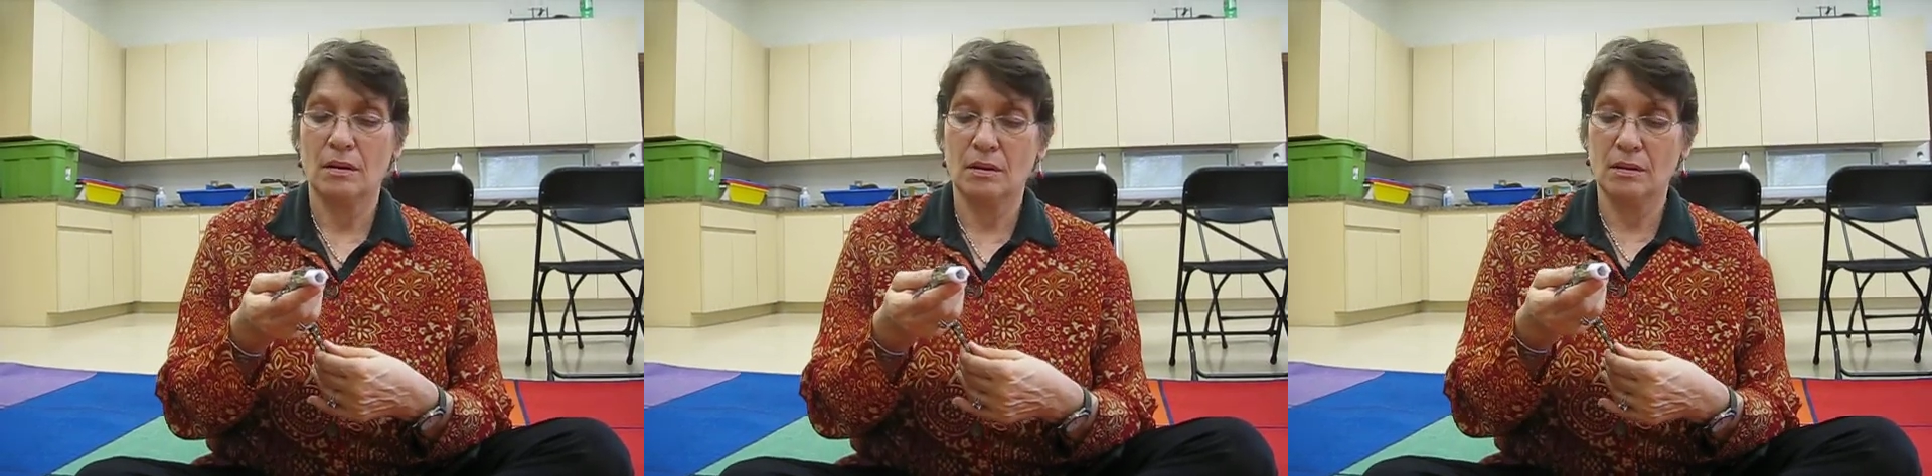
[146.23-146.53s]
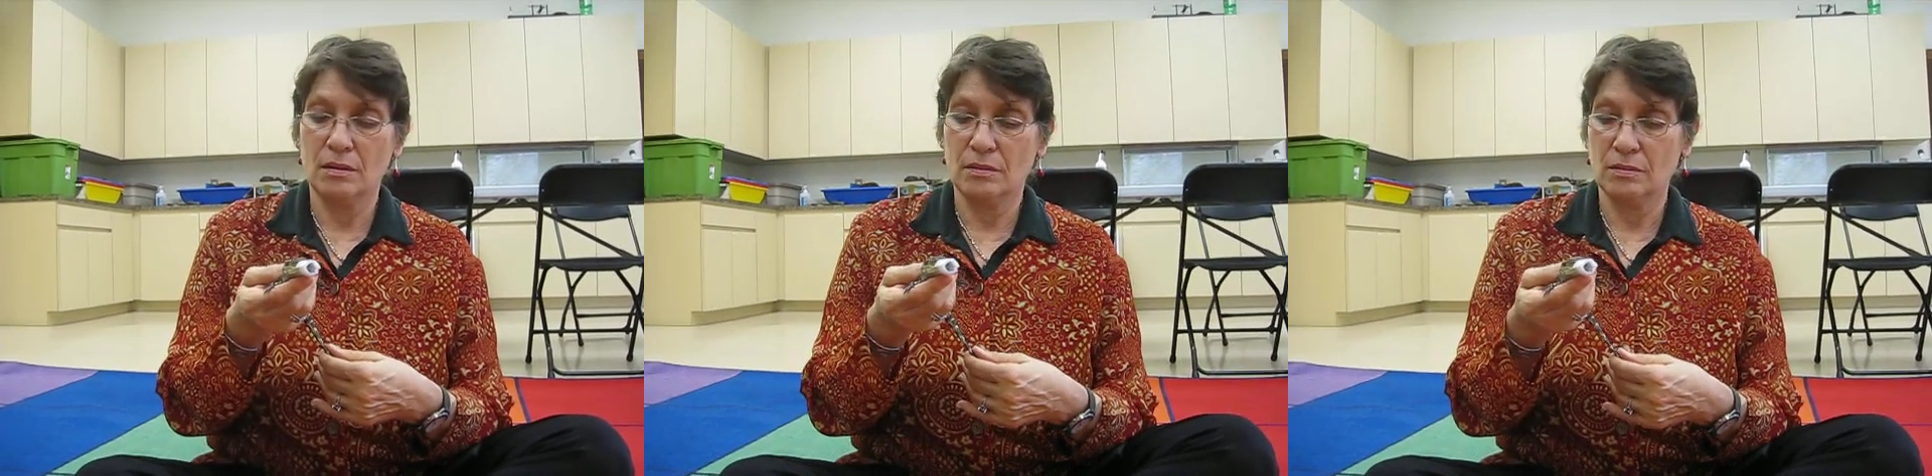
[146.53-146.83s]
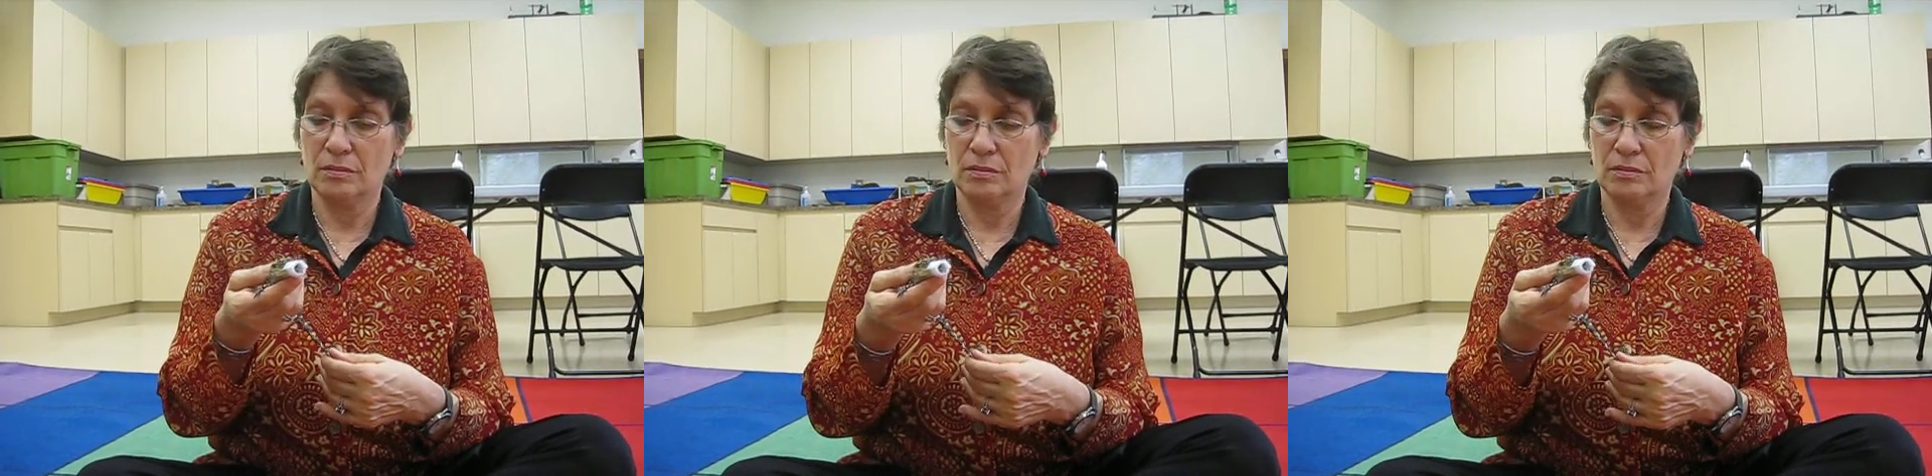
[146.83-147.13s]
Oh,
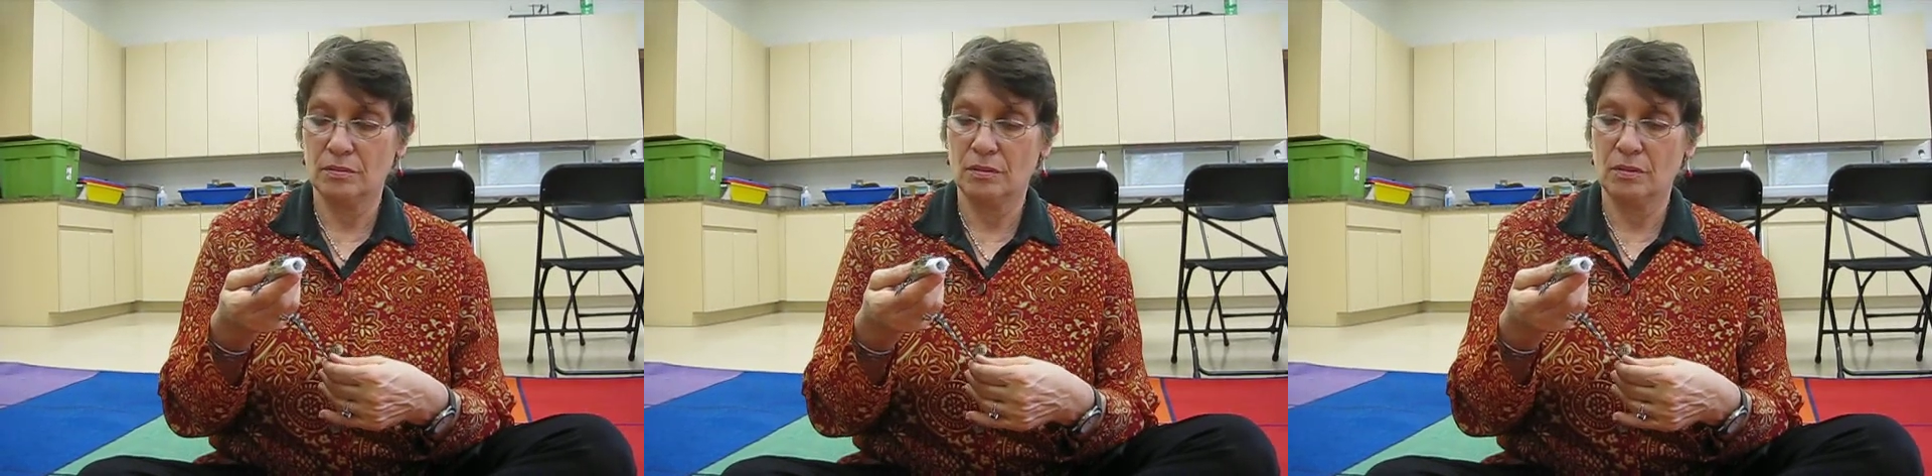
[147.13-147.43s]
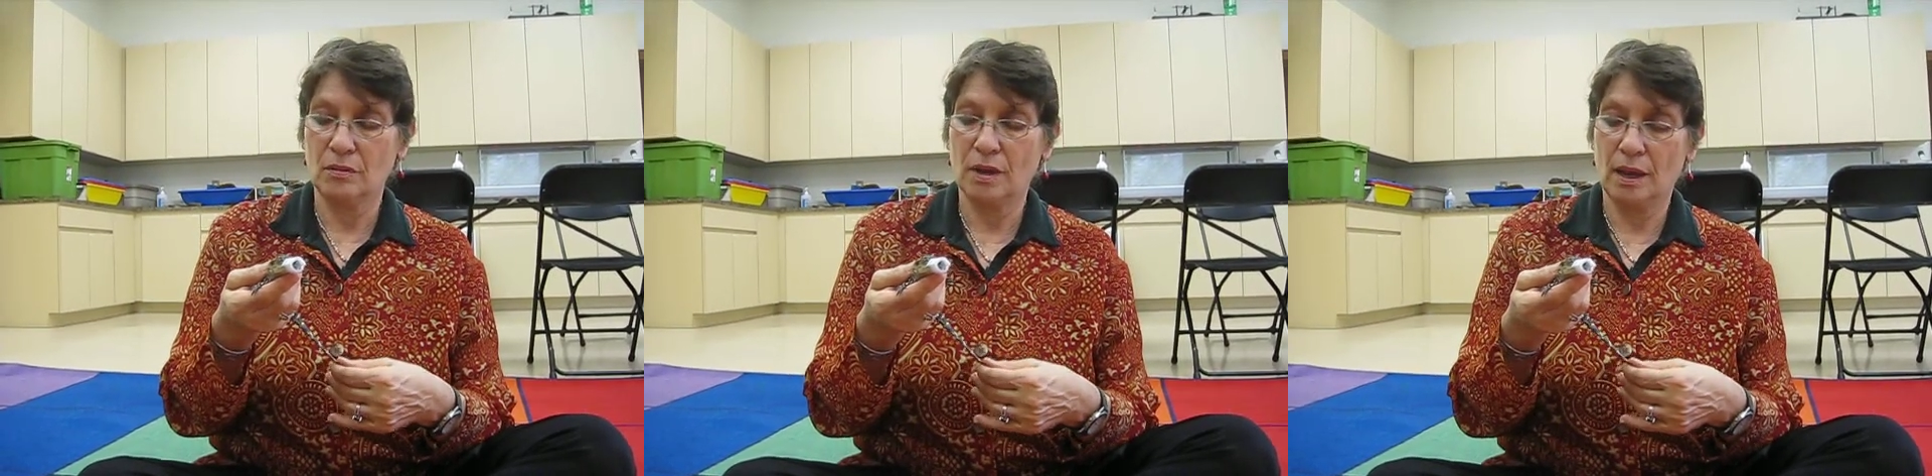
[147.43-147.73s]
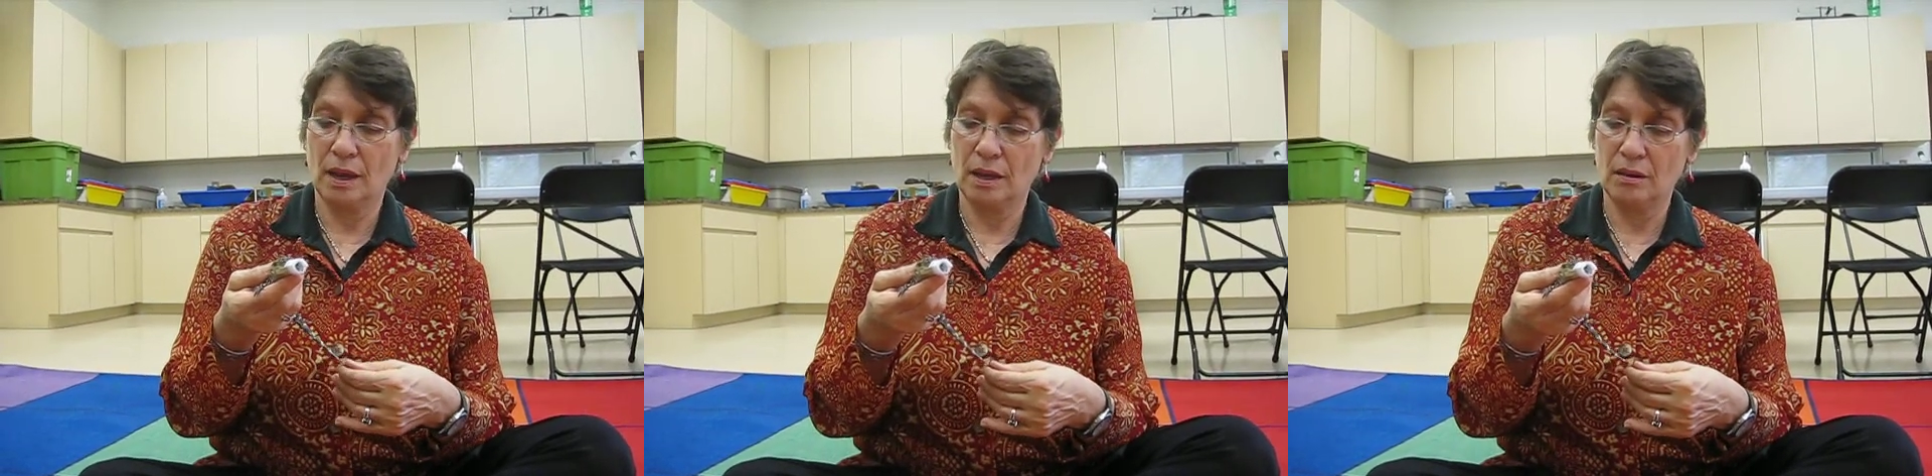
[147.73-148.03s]

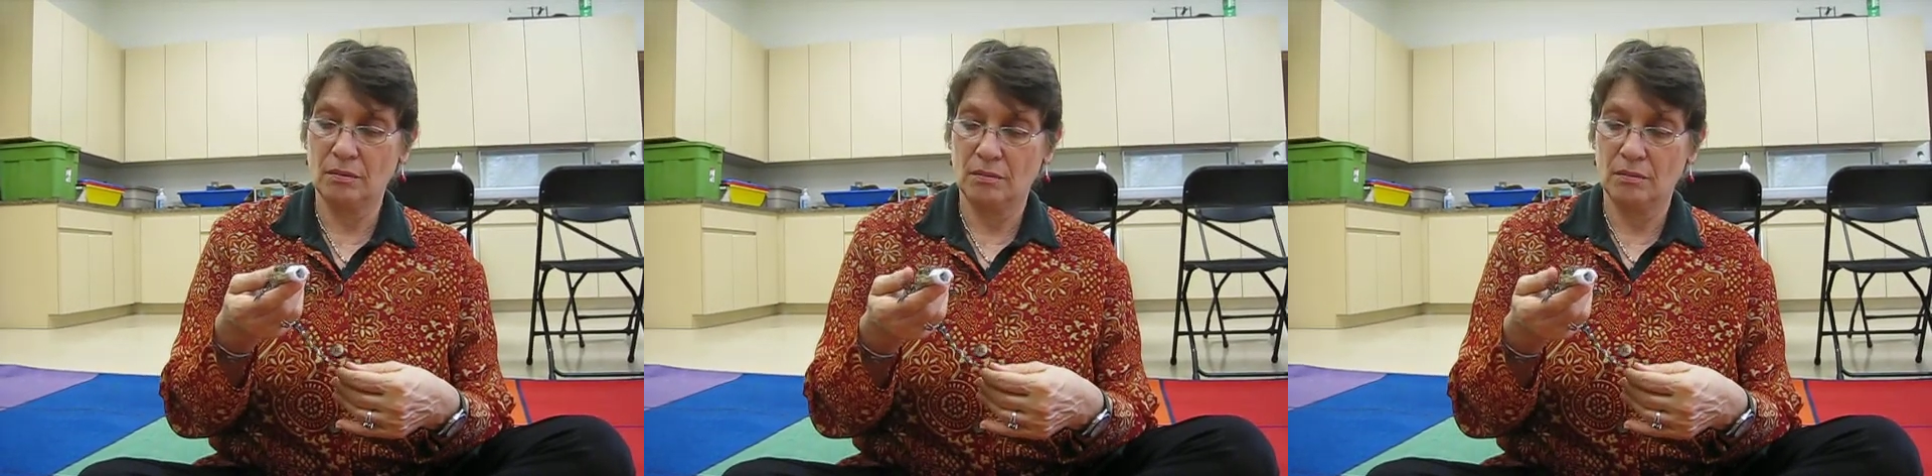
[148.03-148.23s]
okay.